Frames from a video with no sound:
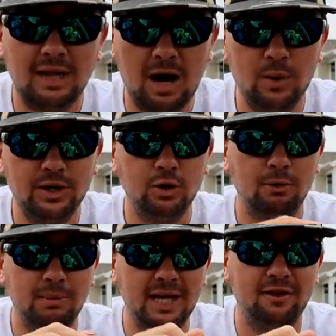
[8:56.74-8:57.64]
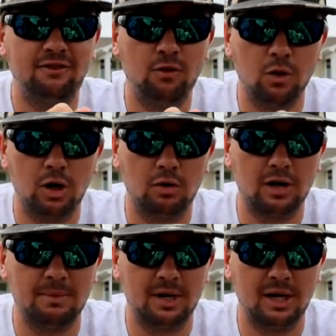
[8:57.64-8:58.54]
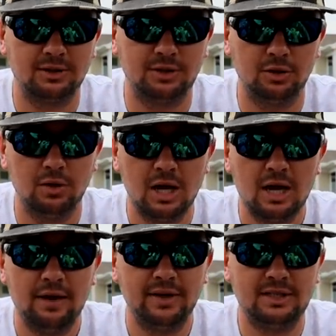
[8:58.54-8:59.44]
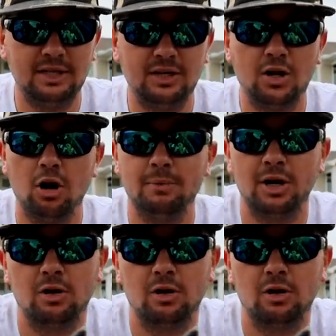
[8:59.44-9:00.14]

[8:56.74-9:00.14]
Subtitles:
I went to a big 4-aught Gamakatsu. This is the tournament